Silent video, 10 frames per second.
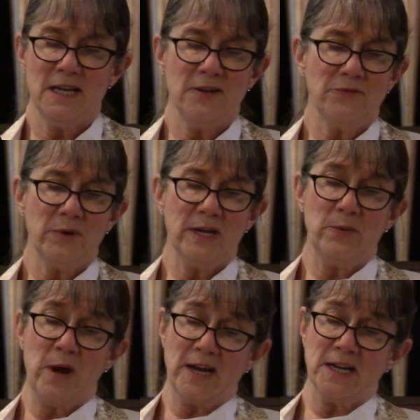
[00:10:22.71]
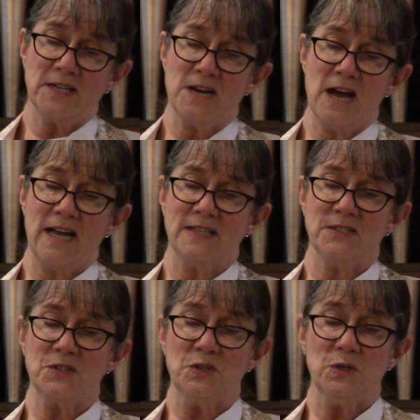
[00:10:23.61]
if we
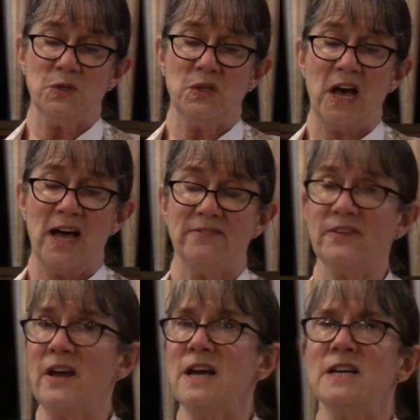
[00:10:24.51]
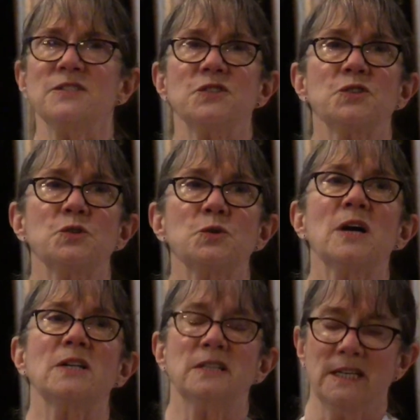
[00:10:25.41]
recognize new life
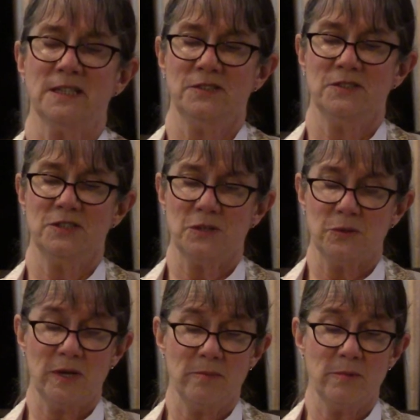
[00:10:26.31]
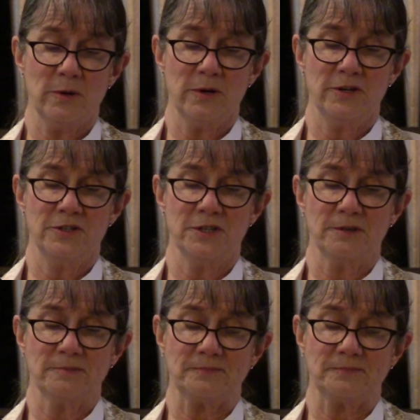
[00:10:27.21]
struggling to emerge.